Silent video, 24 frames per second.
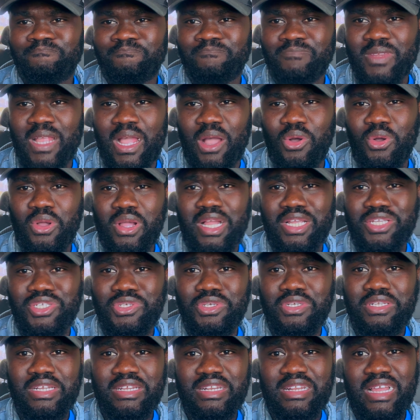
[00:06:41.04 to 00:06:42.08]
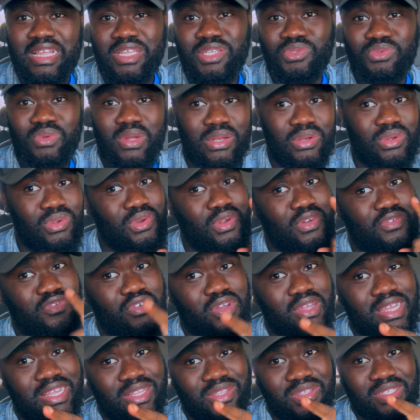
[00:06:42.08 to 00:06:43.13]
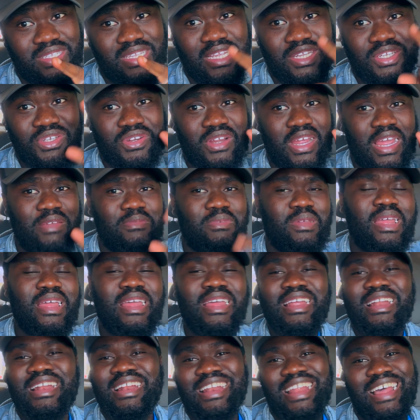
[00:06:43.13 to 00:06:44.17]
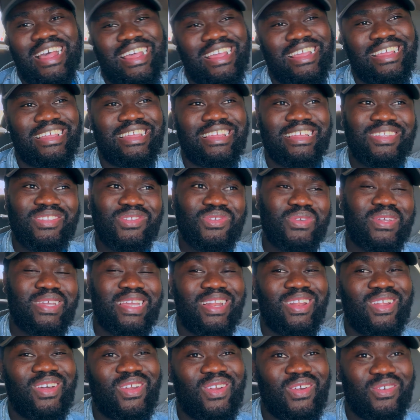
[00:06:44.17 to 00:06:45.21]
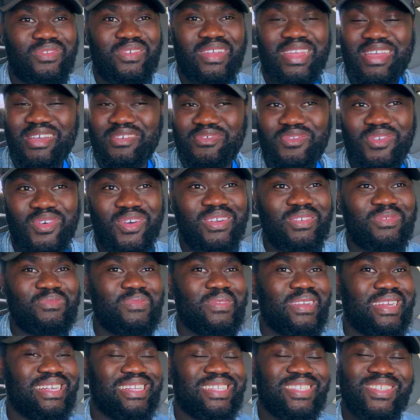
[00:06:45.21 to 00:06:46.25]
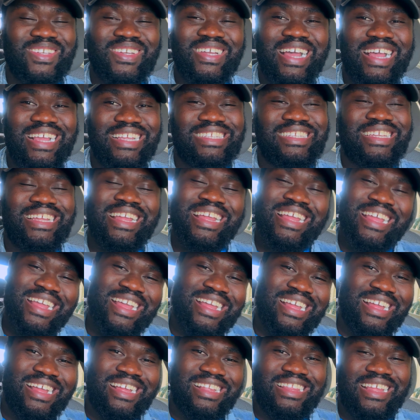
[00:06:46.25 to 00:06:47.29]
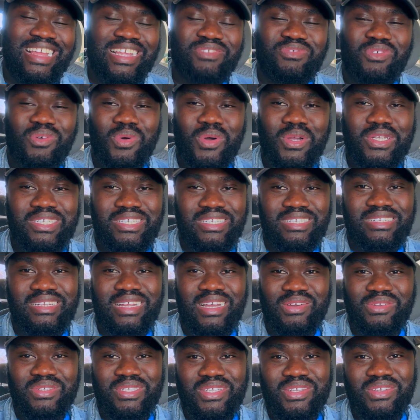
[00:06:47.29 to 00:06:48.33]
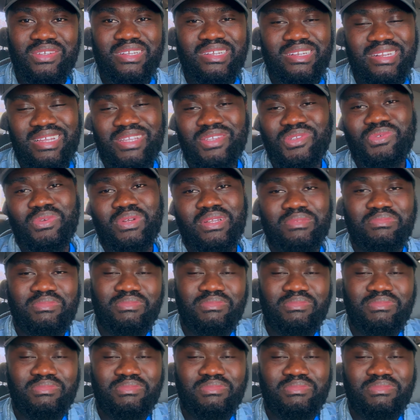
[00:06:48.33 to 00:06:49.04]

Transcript: i'll catch you in the next one do not forget to subscribe like it took a lot of effort man so guys thanks for watching i'll see you in the next one